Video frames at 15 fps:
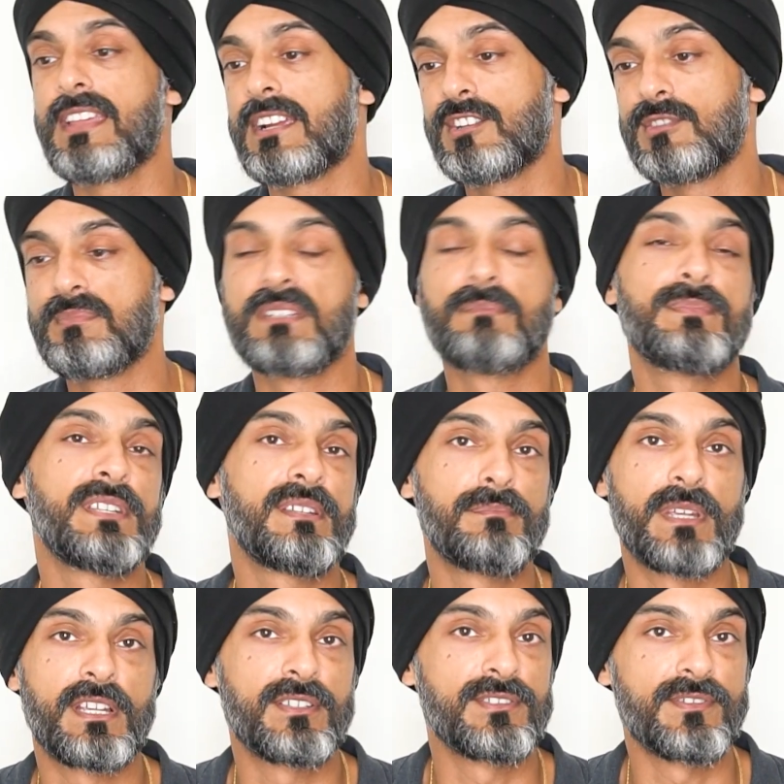That could be
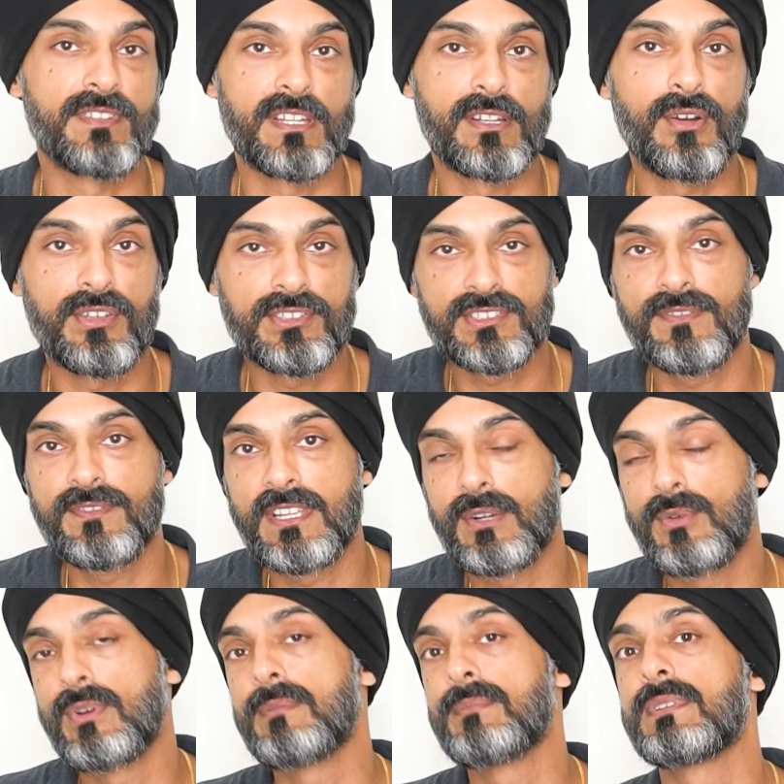because of the cost of the
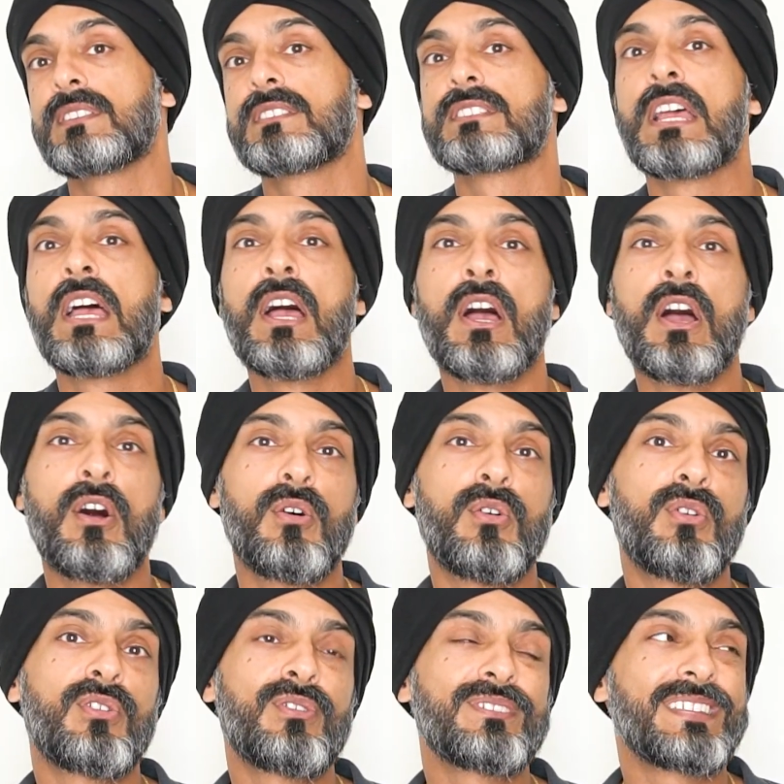equipment,
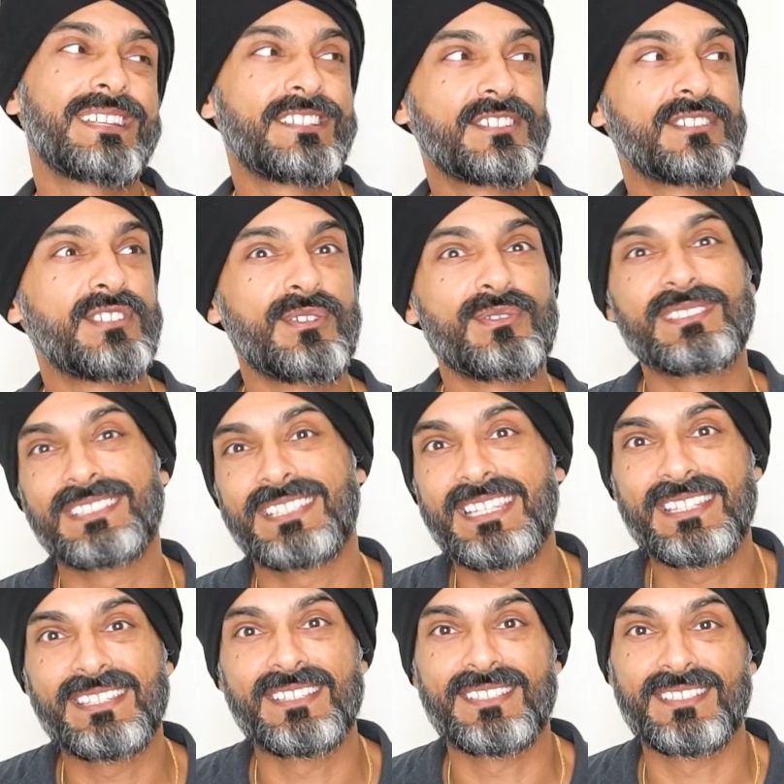or they just don't
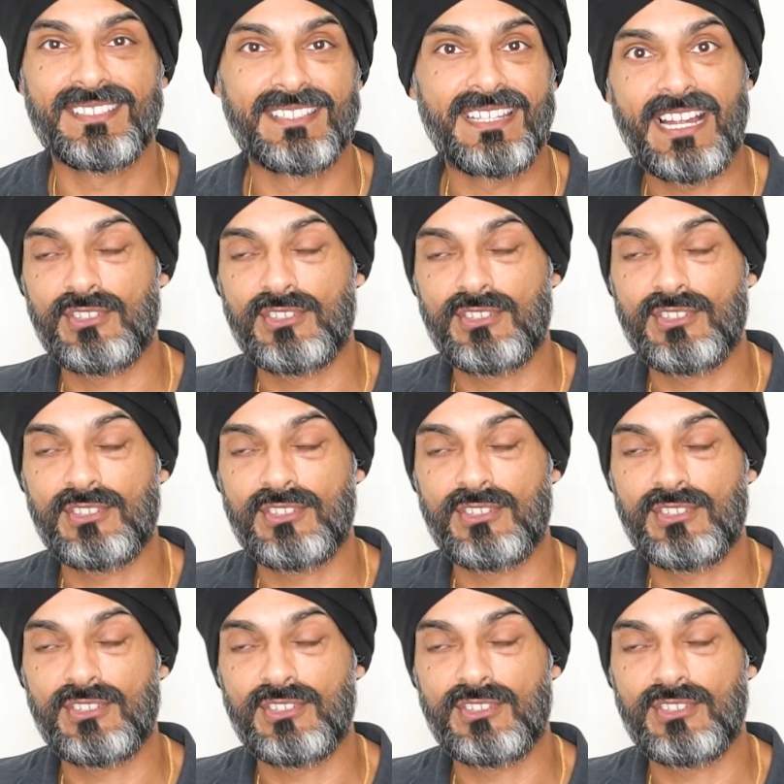see the, the